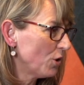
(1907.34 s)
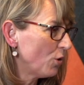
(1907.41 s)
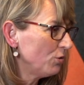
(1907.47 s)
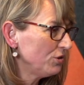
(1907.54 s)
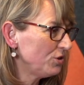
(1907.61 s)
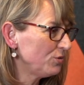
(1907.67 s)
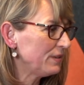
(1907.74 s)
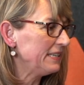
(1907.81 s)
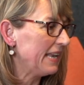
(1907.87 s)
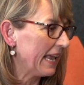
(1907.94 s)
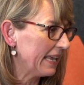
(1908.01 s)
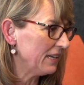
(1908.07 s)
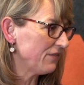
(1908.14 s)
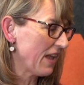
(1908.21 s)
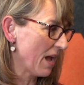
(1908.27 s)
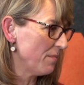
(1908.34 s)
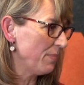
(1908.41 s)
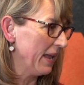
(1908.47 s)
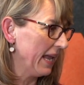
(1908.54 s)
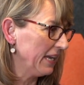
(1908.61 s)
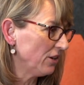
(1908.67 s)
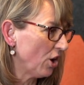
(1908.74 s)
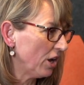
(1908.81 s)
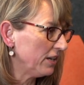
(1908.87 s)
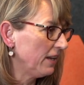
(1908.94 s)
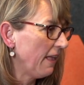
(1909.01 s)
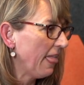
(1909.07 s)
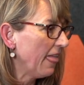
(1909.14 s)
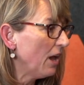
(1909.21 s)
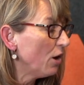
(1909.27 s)
Don't do a negative campaign on,
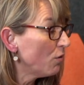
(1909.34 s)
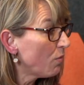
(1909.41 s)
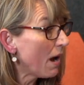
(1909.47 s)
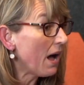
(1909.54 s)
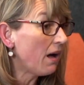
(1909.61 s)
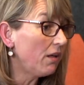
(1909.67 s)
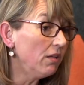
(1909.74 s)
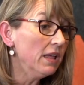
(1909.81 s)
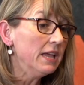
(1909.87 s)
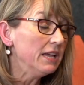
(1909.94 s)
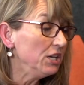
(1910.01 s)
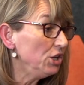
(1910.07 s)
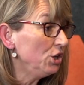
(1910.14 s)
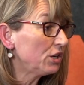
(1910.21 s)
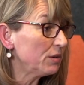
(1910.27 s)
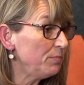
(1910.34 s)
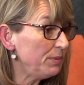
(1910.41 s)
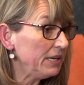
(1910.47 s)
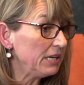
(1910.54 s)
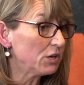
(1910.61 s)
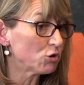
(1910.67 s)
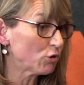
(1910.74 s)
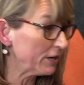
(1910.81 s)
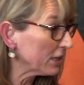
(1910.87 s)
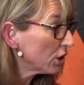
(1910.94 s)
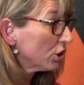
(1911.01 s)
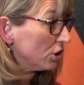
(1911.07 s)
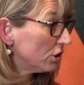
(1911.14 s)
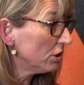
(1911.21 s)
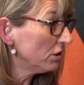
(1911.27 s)
you can be
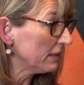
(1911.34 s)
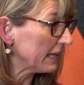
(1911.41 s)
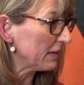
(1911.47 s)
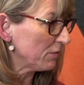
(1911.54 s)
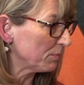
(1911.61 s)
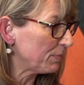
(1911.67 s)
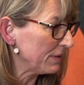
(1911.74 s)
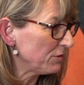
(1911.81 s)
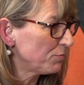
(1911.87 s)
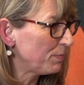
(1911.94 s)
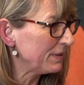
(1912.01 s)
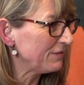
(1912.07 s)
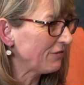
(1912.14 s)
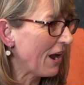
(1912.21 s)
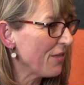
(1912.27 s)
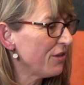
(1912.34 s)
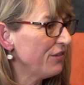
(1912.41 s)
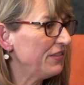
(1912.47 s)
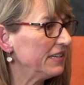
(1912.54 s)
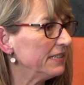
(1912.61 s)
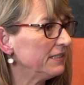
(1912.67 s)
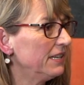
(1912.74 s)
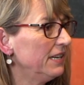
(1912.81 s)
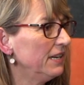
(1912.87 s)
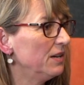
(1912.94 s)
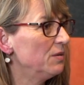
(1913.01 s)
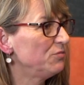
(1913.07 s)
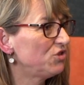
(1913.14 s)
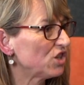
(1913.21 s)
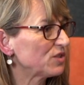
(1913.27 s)
critical, like, mm-hmm. but rather than
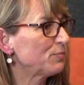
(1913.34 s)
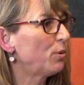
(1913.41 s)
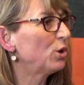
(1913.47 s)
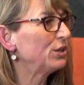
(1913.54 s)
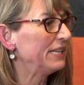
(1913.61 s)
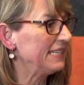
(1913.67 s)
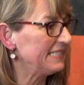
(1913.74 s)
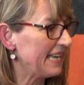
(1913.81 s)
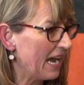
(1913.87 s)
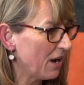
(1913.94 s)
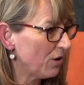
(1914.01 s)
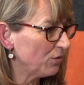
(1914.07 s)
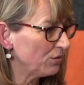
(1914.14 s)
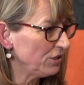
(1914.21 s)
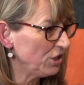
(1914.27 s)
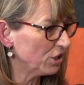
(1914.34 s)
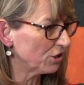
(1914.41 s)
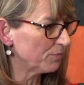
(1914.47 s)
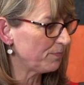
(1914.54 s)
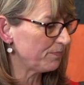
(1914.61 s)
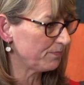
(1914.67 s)
just putting down your,